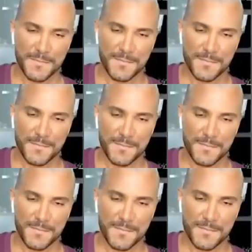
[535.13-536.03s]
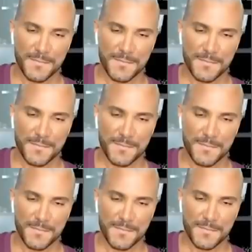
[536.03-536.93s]

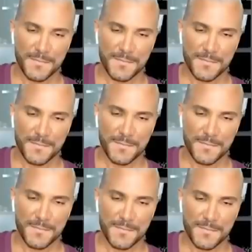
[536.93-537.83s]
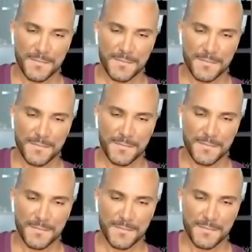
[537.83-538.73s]

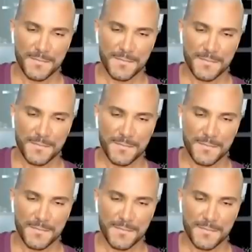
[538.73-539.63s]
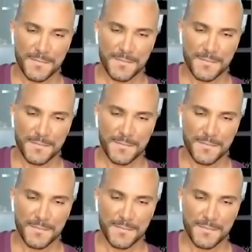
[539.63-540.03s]
[no speech]